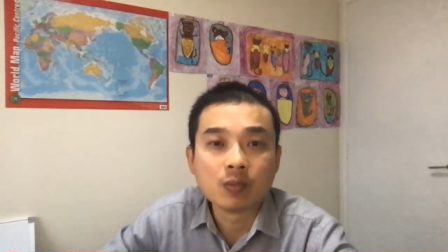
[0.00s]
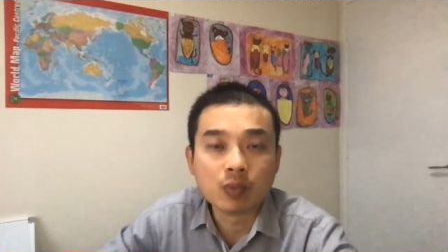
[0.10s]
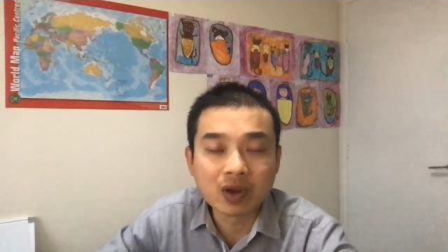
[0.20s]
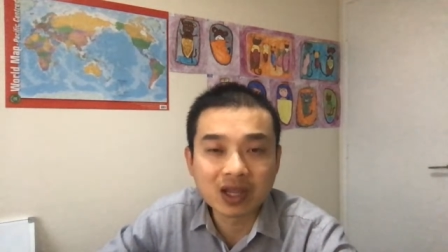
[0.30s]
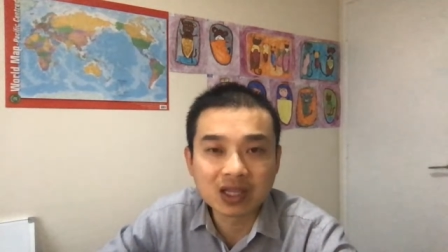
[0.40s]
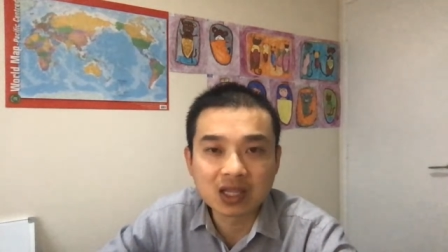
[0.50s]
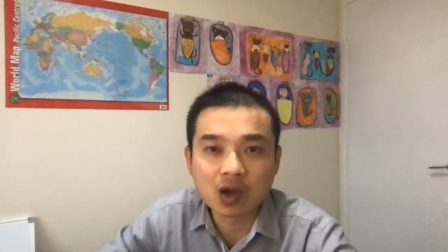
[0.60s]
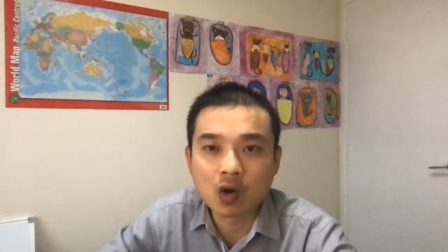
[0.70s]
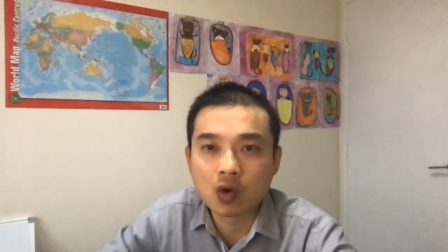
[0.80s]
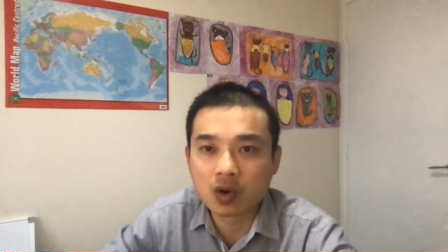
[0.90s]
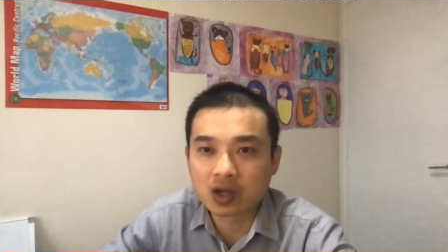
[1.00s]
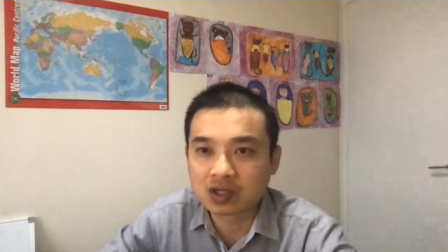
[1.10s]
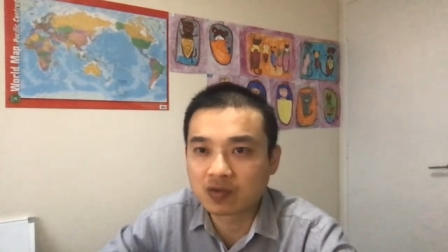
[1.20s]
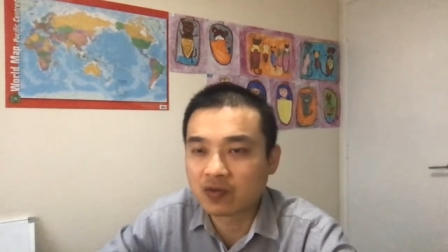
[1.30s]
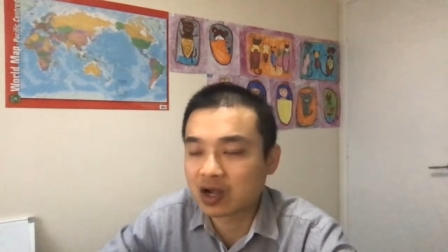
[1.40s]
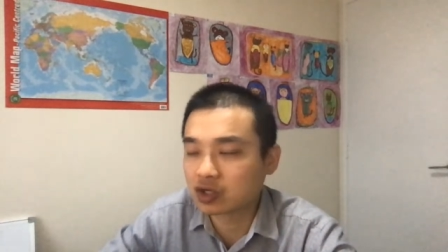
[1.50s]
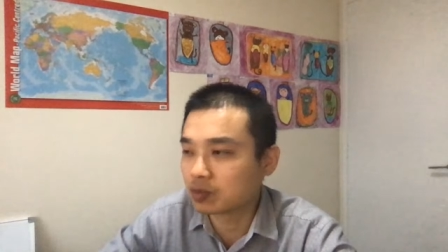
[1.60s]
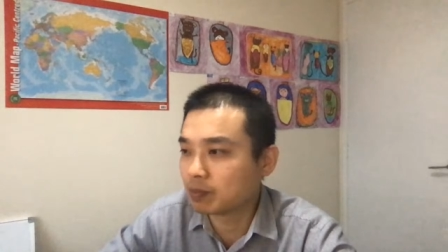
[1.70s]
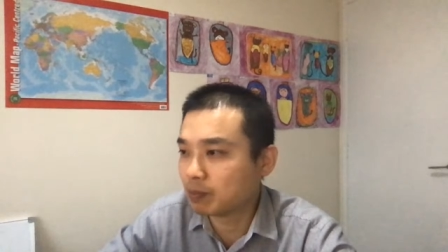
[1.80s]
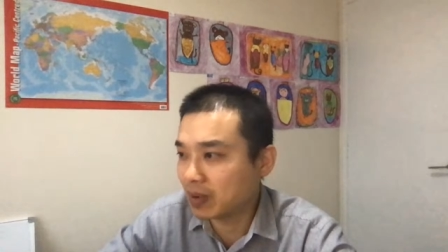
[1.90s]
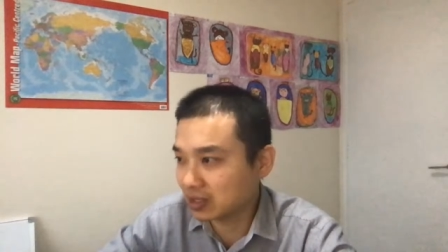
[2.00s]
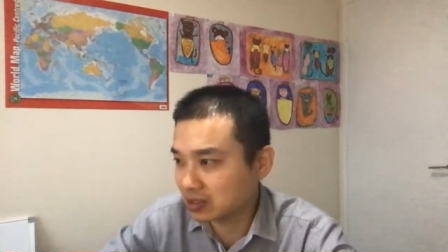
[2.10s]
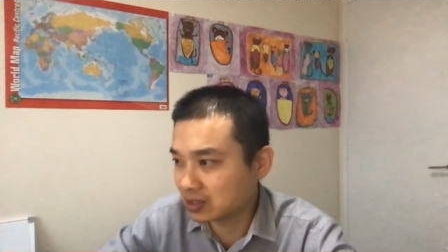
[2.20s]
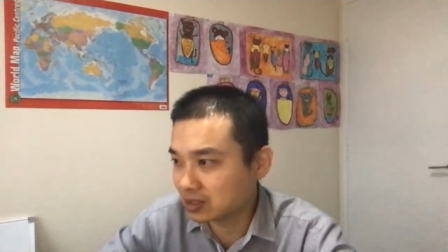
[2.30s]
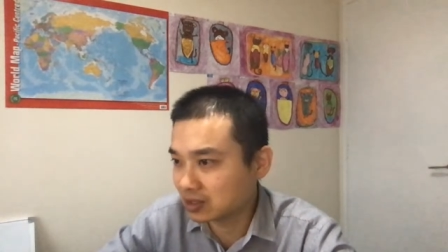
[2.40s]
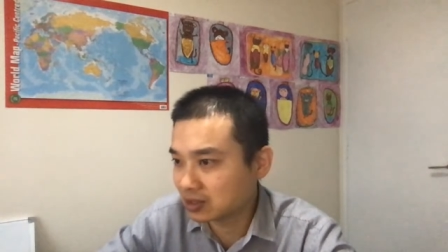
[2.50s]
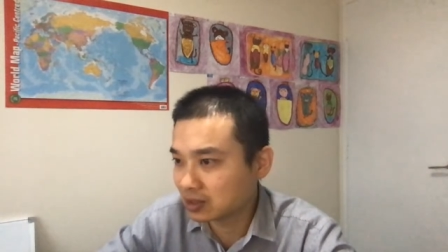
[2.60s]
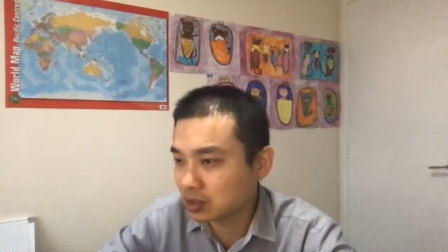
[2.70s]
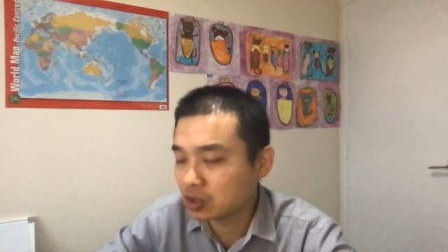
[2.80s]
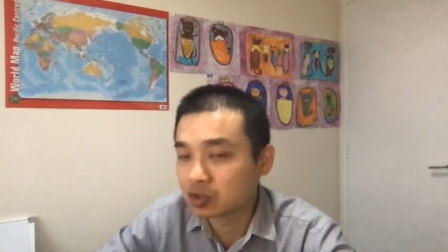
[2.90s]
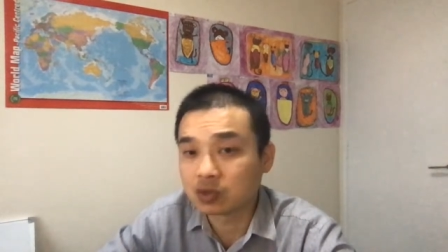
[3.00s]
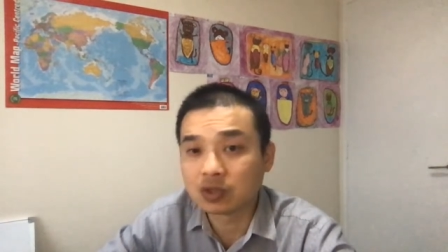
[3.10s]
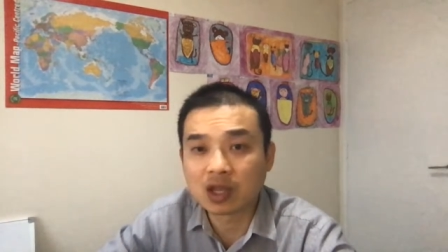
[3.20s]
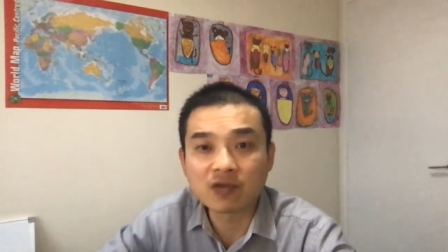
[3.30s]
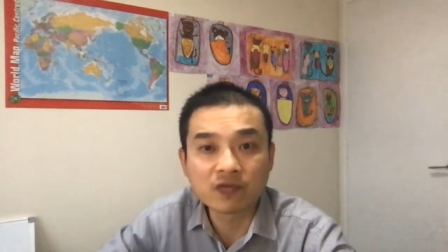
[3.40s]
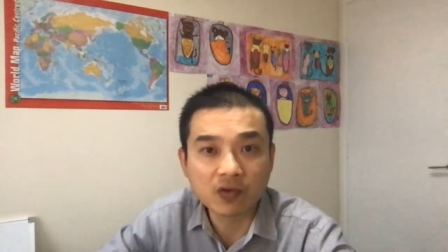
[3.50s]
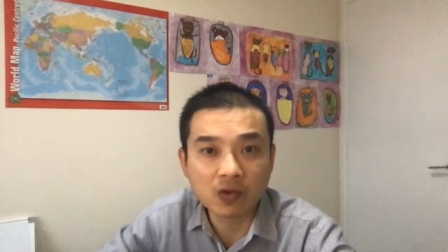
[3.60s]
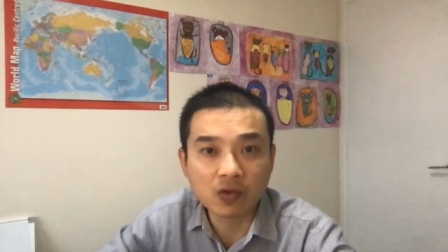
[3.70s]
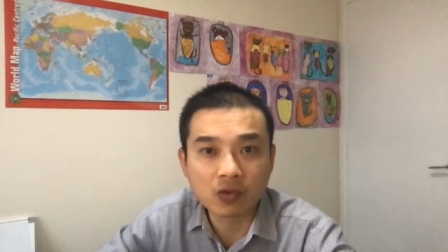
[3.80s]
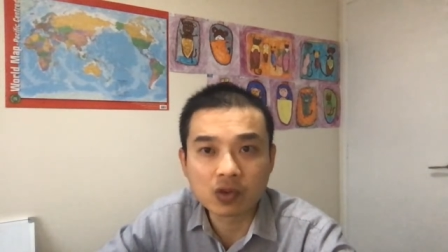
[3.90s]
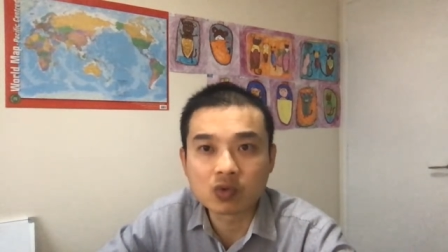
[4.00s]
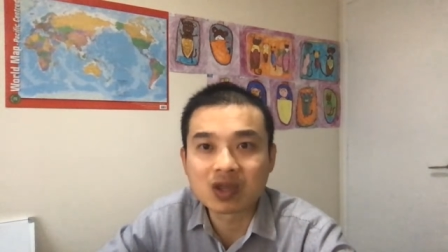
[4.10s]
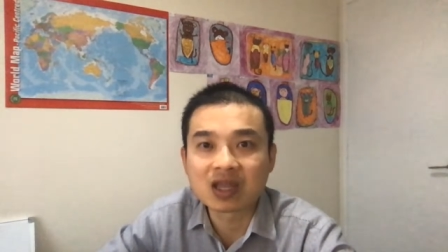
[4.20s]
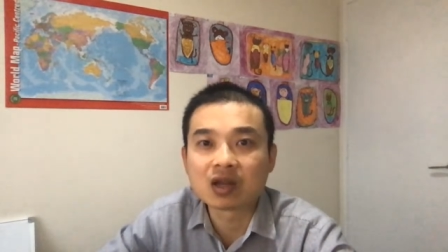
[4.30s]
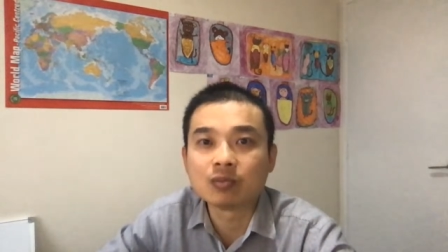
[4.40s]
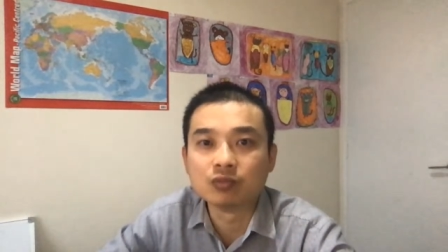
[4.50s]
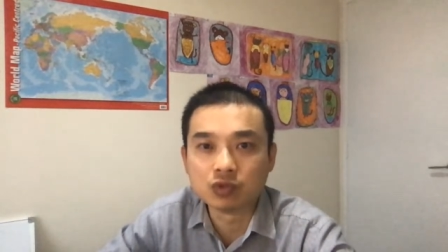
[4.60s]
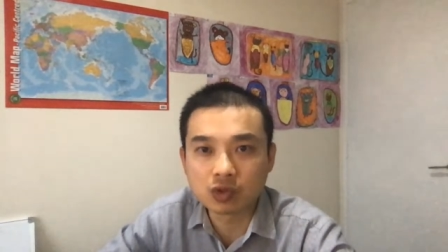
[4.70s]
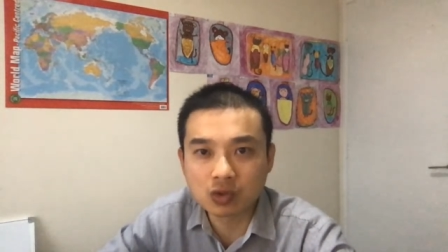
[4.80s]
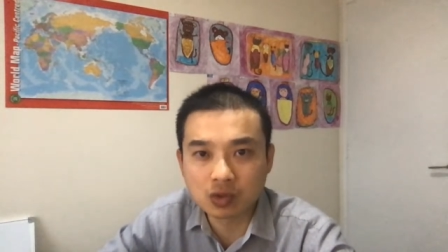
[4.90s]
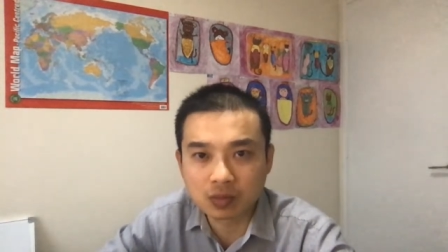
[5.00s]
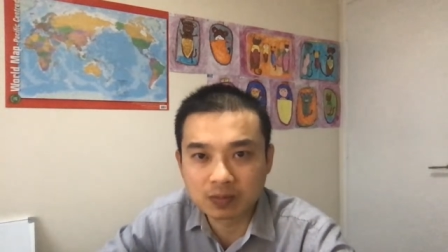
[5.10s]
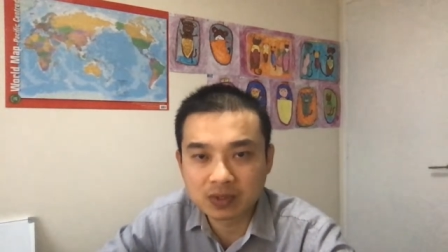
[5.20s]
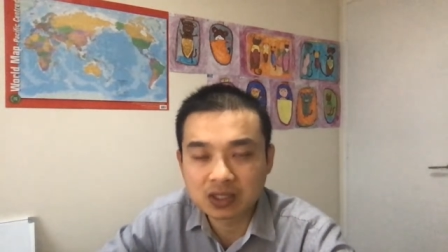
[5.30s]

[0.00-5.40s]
bring the organs function better. So therefore, you can absorb